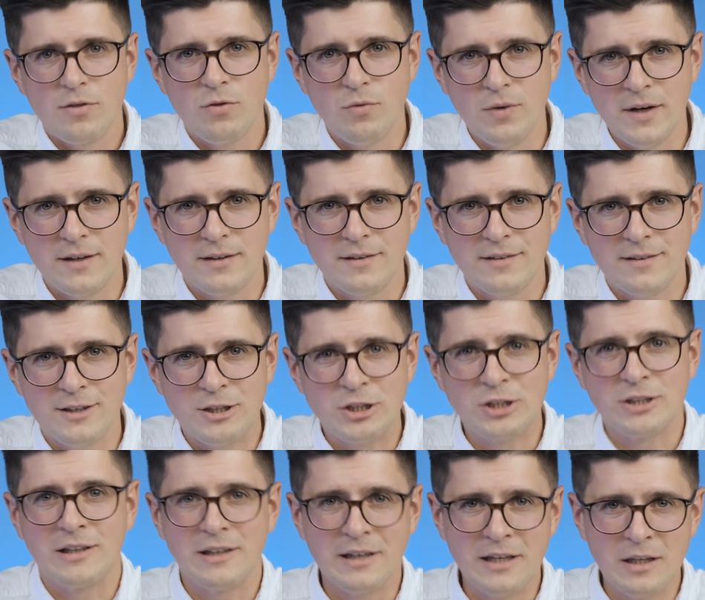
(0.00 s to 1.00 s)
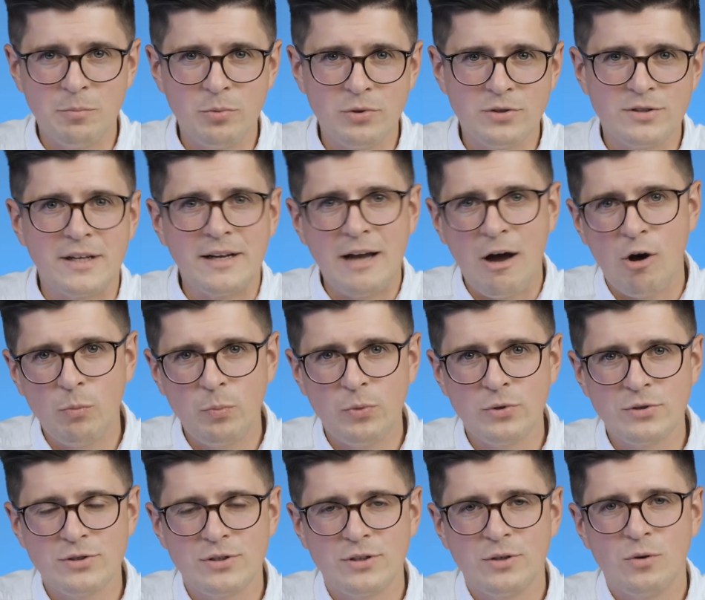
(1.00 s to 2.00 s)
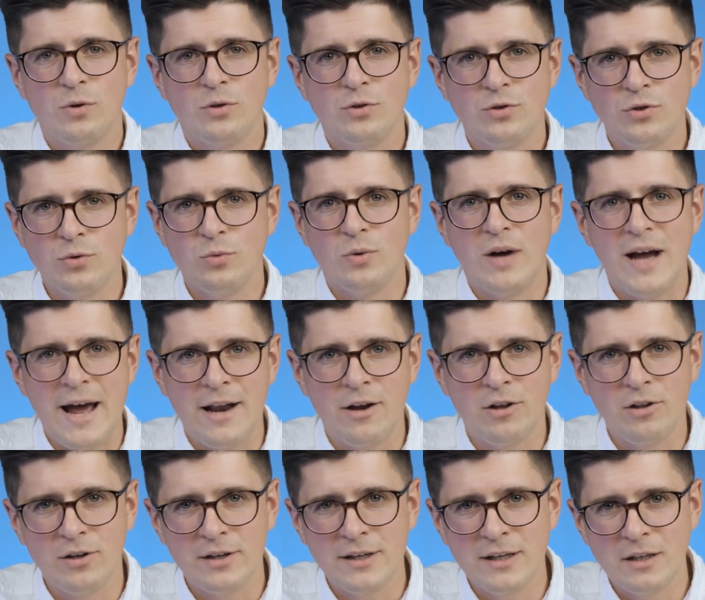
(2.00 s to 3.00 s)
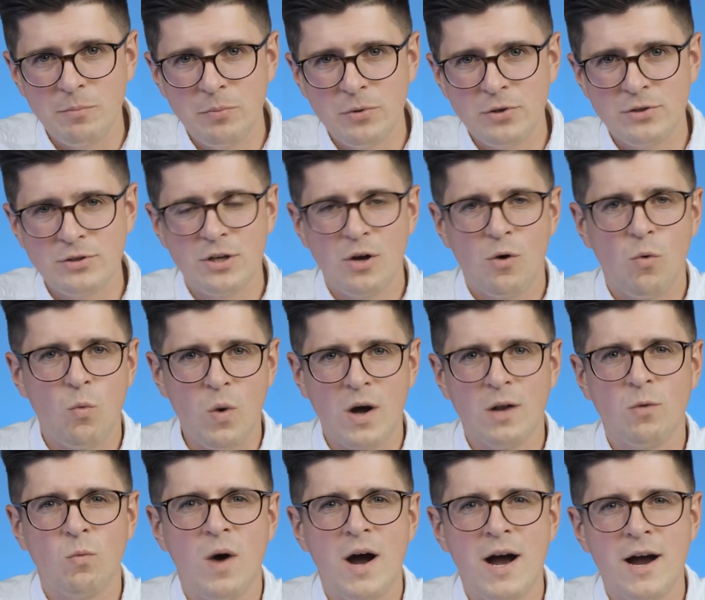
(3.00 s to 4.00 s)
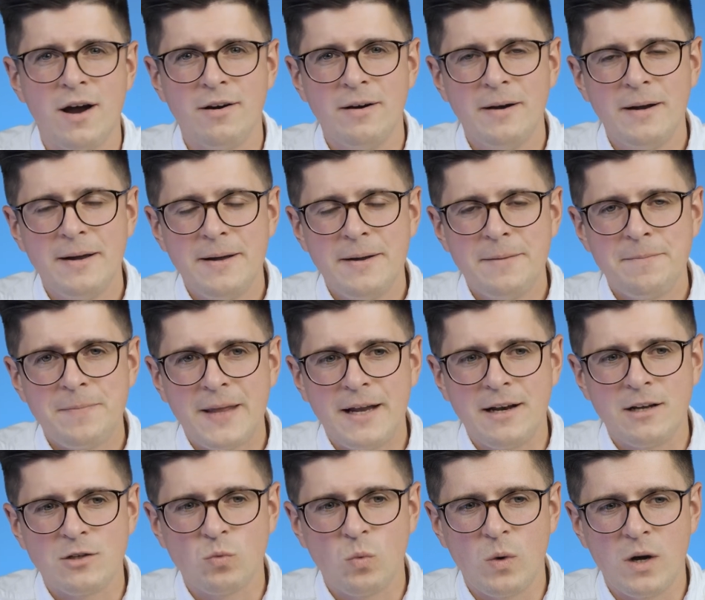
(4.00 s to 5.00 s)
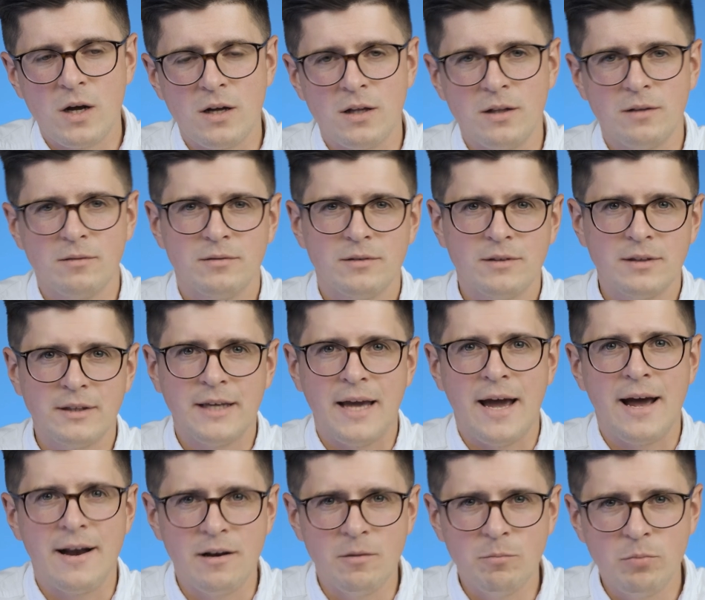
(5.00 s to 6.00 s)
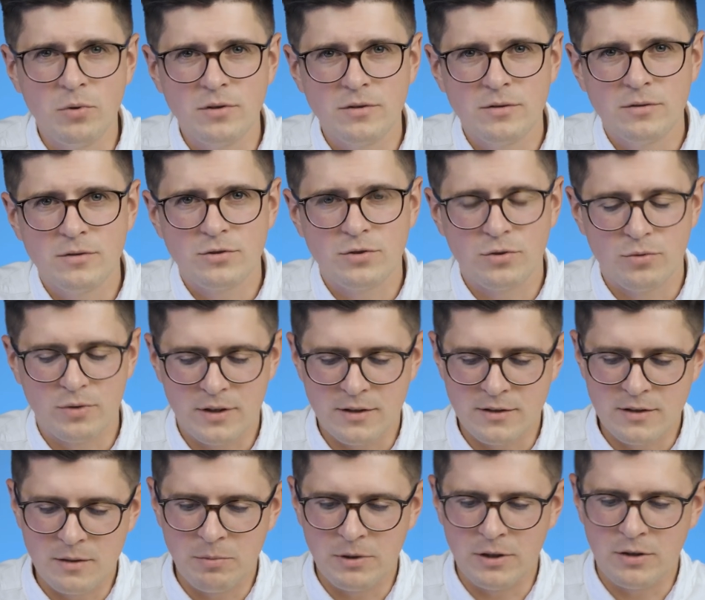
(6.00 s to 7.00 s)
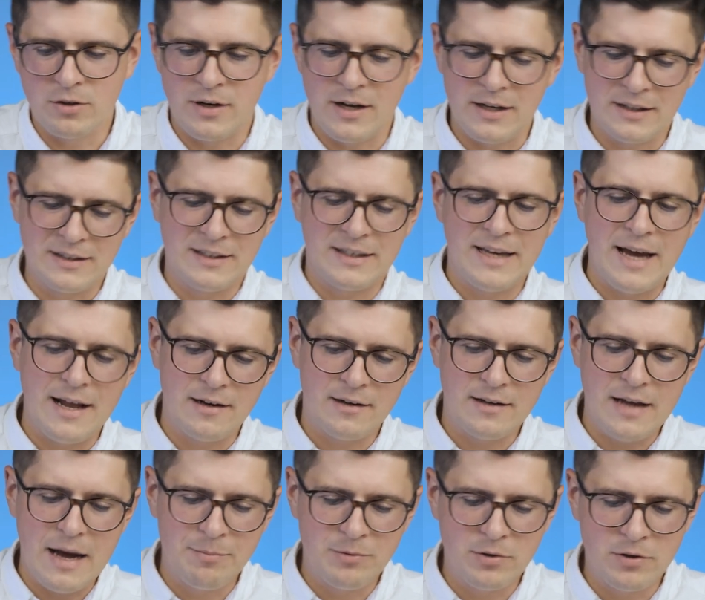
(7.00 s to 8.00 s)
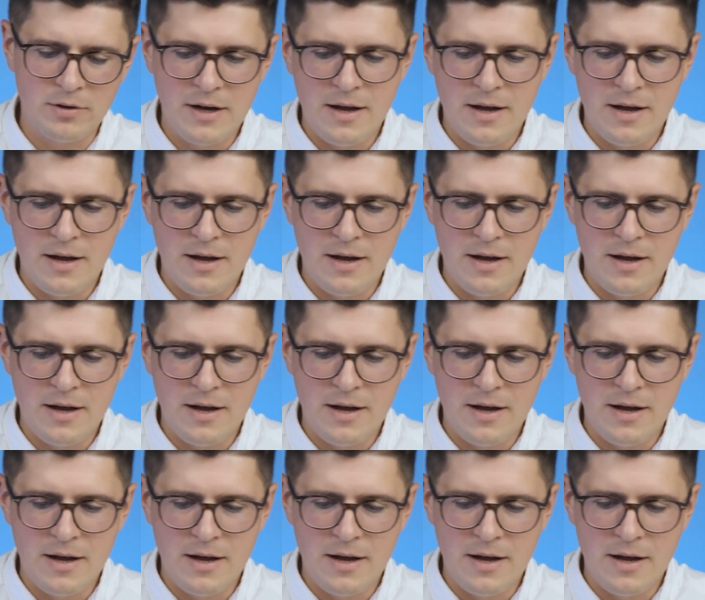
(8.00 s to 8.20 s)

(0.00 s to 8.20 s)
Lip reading: 3 digital inputs and outputs, 2 analog inputs, 1 wire, and as well CAN input, so we can simply connect the CAN adapter.